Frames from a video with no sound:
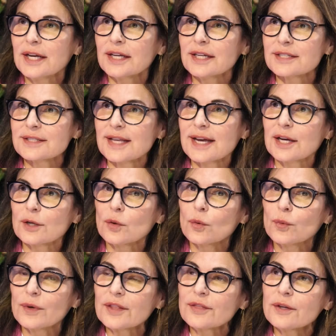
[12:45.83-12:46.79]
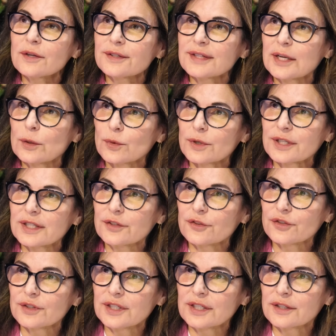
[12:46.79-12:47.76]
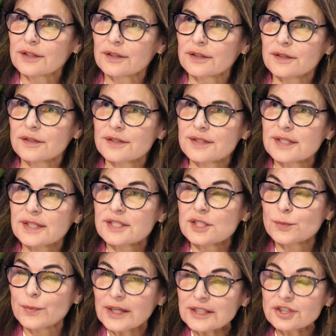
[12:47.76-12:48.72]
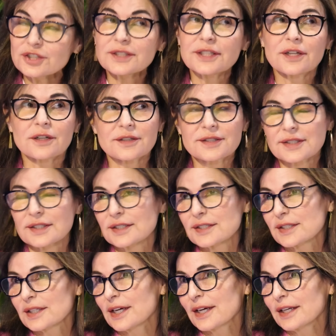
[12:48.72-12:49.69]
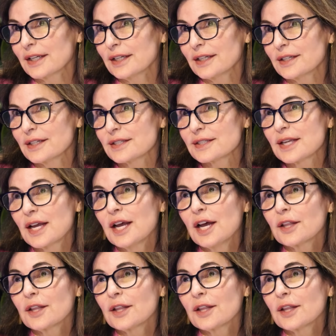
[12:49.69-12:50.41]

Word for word: is that with our network engineers, especially our CCIEs,